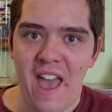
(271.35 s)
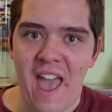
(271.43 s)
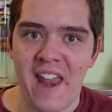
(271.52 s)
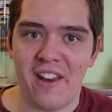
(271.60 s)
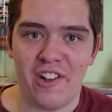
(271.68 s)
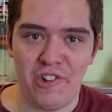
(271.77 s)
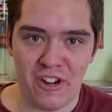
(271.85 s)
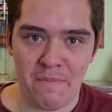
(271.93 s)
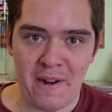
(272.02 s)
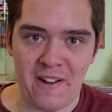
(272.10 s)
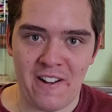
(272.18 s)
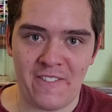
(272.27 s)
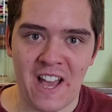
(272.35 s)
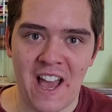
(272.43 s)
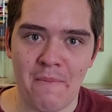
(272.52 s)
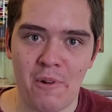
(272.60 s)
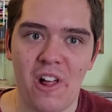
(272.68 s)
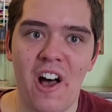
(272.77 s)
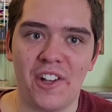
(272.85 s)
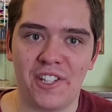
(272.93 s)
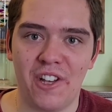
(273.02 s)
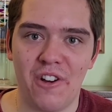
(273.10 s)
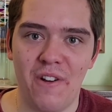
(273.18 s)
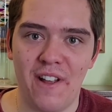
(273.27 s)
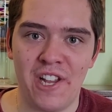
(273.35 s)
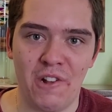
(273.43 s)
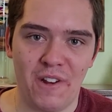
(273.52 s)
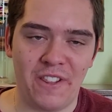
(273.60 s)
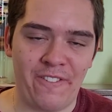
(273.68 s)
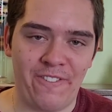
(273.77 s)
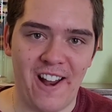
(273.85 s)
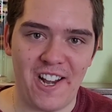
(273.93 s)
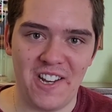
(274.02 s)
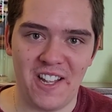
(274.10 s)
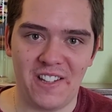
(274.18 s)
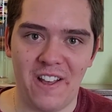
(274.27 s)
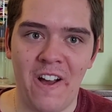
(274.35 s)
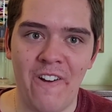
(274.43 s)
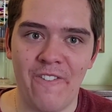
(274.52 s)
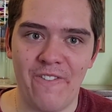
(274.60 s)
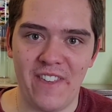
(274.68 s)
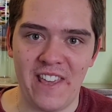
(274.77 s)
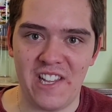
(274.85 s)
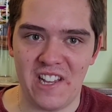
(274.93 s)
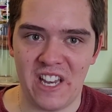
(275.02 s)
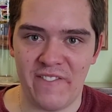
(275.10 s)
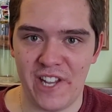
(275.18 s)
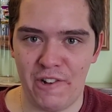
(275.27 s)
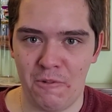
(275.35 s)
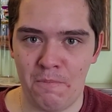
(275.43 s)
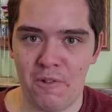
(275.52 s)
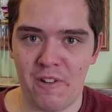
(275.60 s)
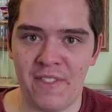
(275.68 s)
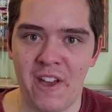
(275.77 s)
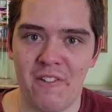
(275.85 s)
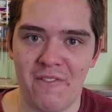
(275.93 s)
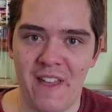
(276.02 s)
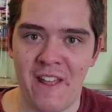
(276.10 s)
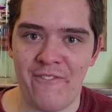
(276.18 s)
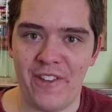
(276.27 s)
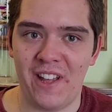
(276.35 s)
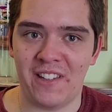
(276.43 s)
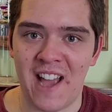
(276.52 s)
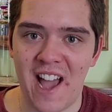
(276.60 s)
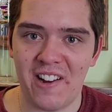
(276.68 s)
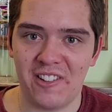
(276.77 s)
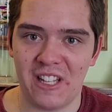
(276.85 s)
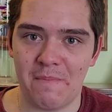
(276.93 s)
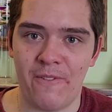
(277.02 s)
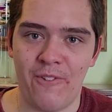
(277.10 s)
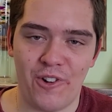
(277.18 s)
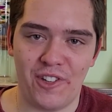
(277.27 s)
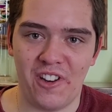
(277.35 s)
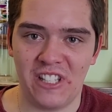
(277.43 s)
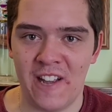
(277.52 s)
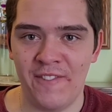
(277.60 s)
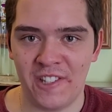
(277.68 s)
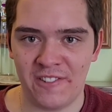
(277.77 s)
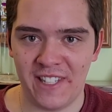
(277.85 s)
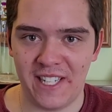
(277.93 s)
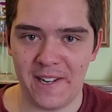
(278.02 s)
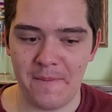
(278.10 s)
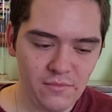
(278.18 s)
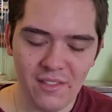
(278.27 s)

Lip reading: in a shorter period of time, while also enjoying the freshness of each individual book without it feeling tiresome and forcing yourself to read it.